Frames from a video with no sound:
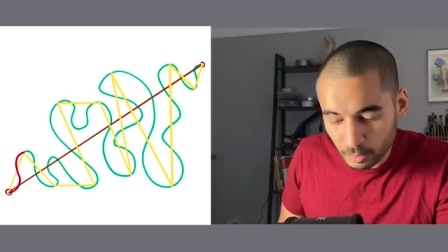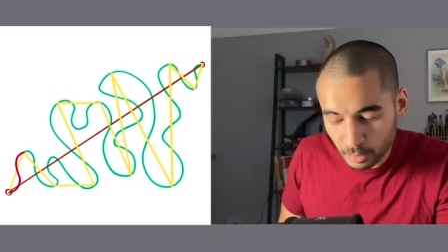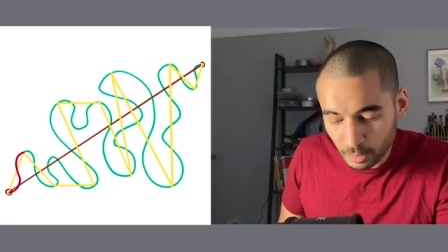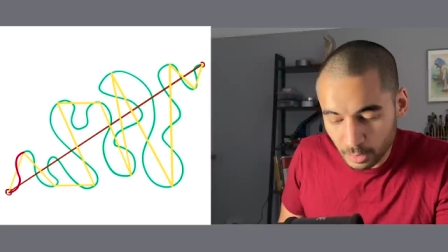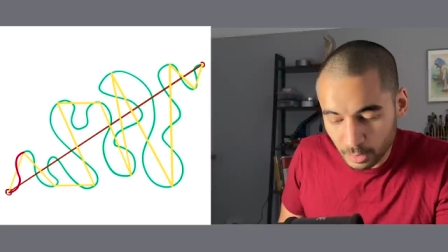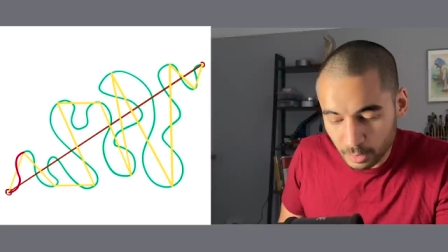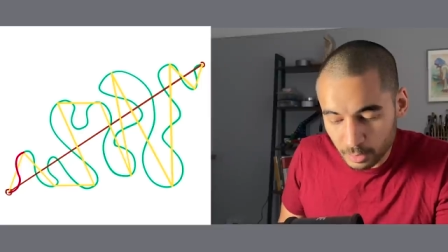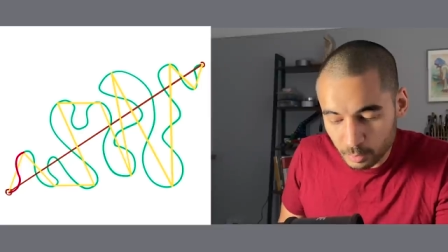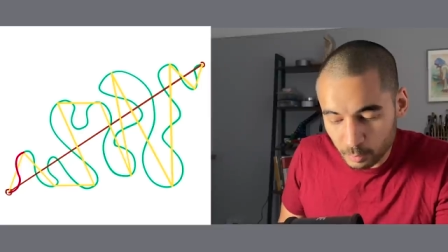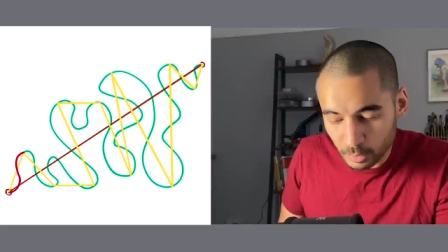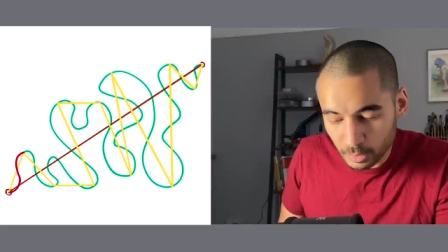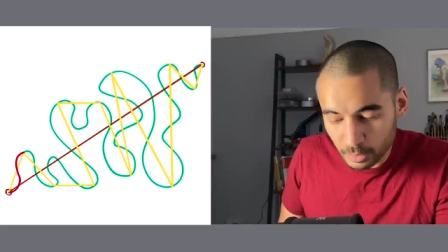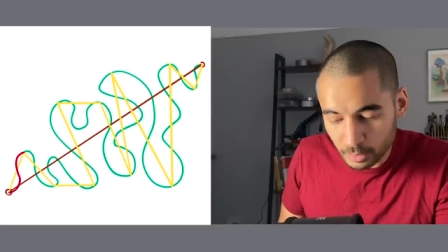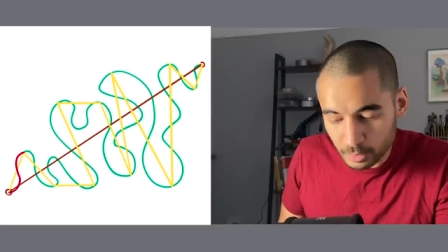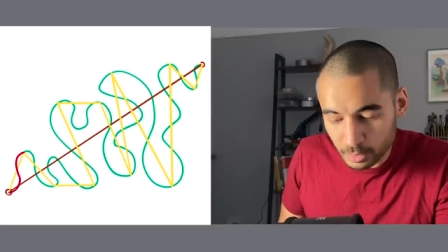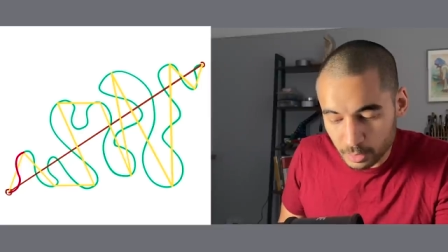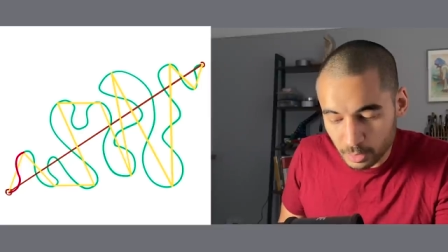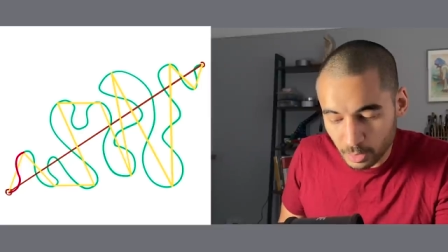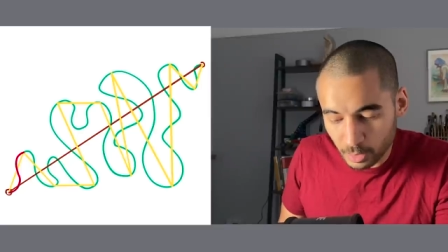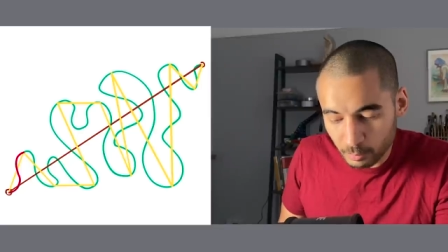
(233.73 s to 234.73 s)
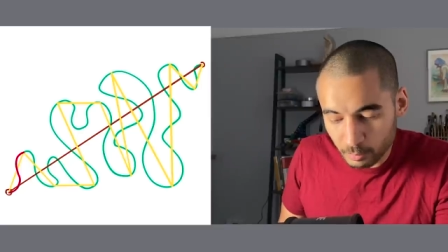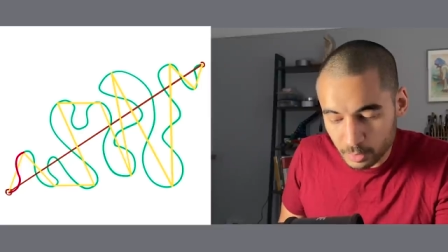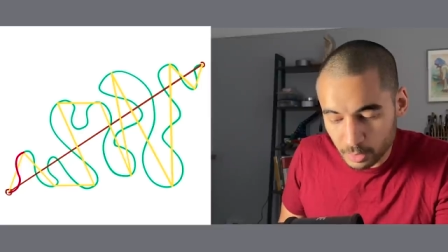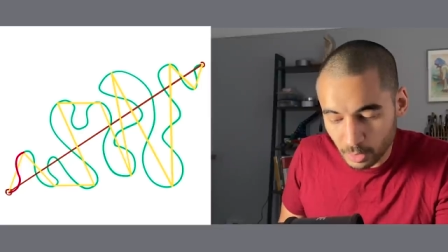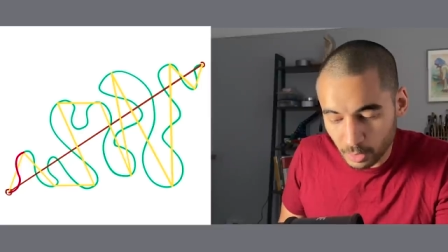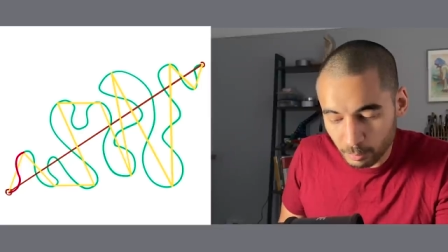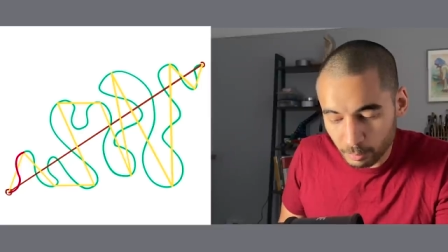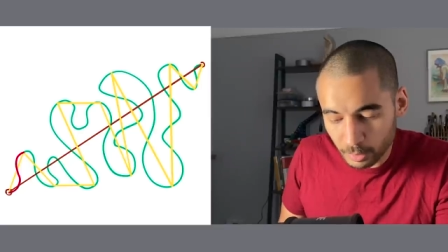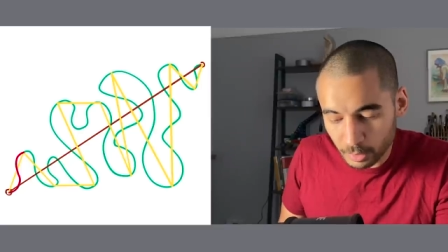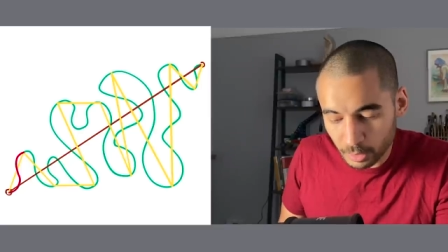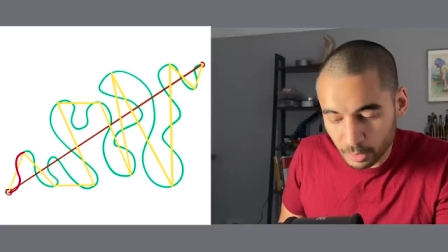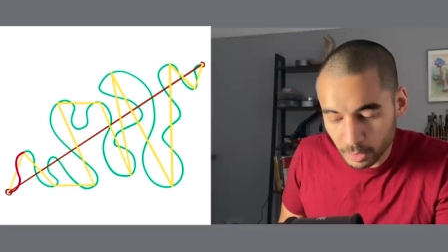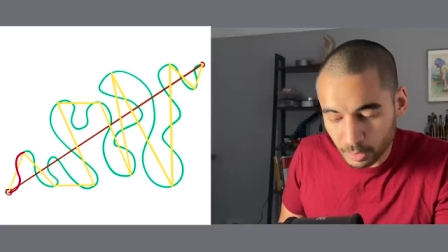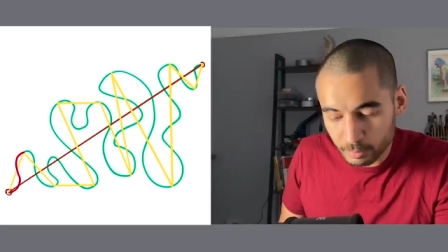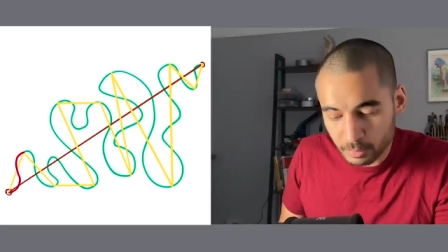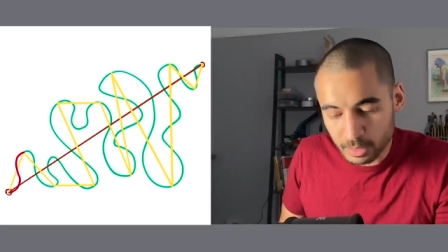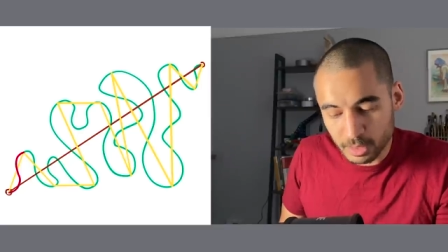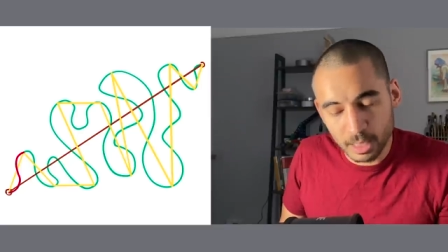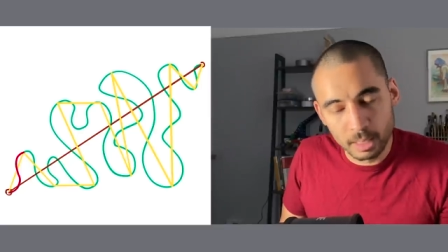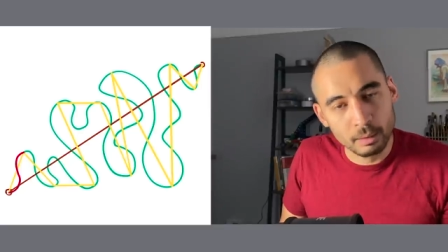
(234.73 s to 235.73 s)
okay, well it just comes up and it
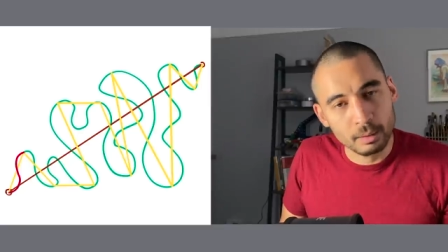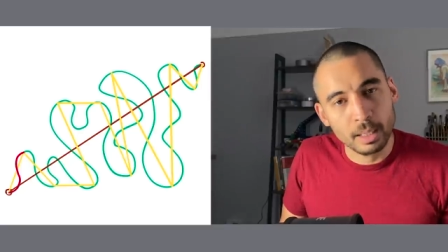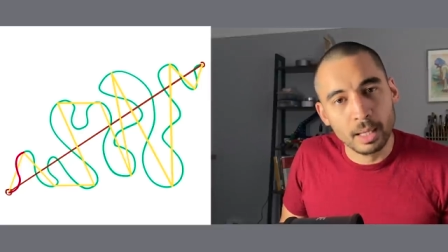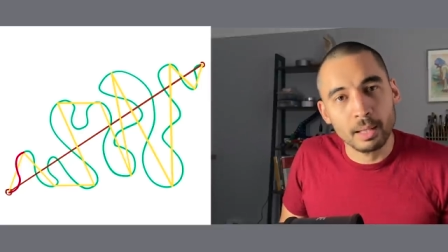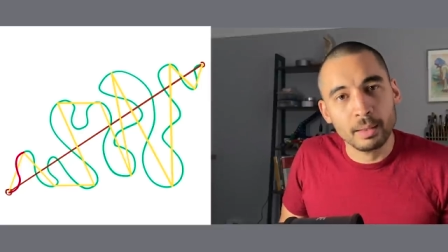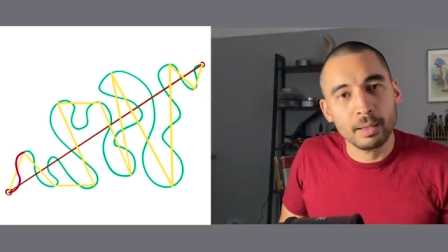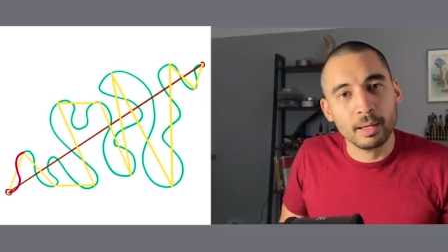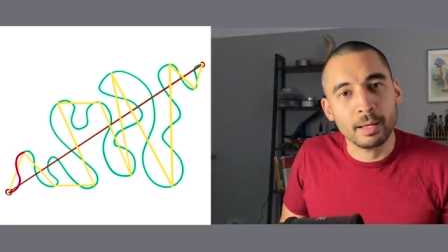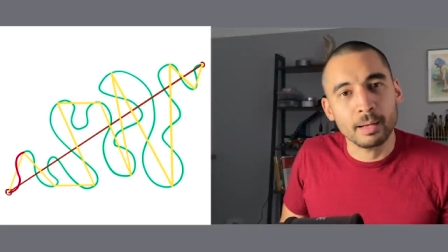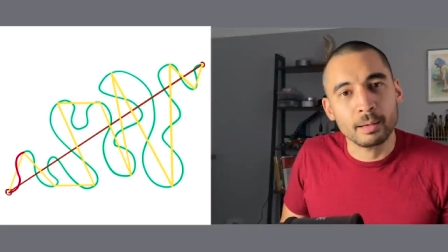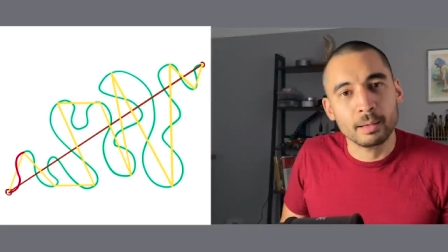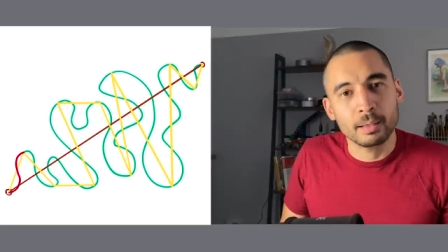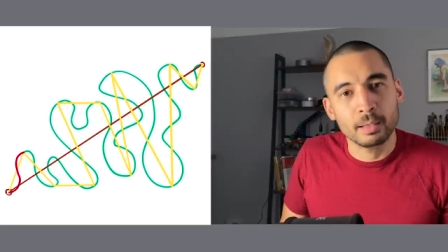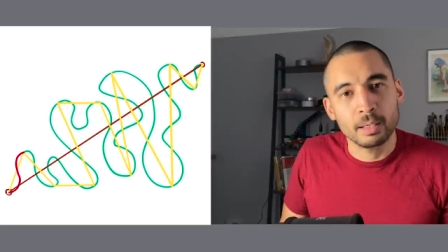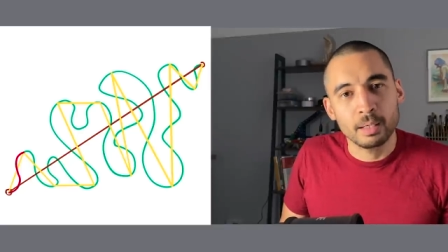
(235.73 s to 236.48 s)
comes down like that.